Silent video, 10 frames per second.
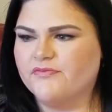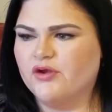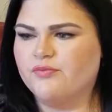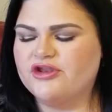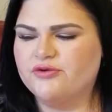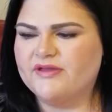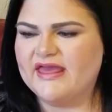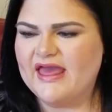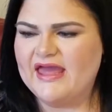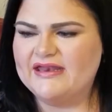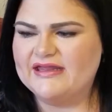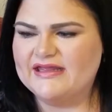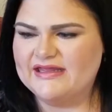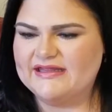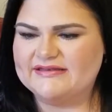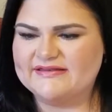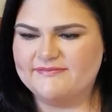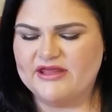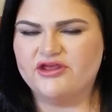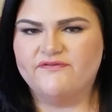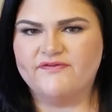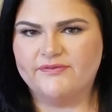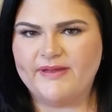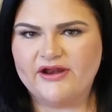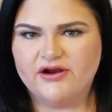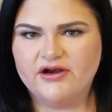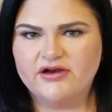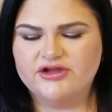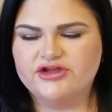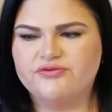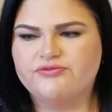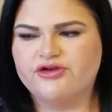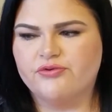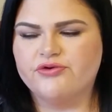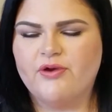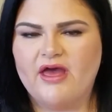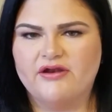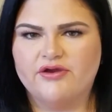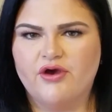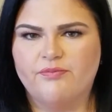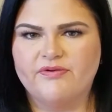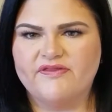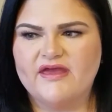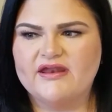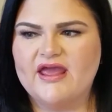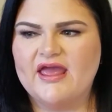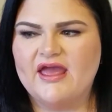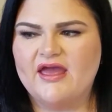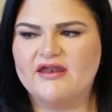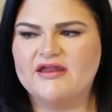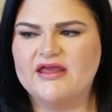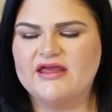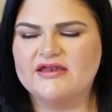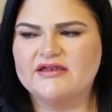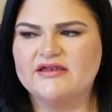when you can't eat to make you feel better, you don't know how to cope with it, and it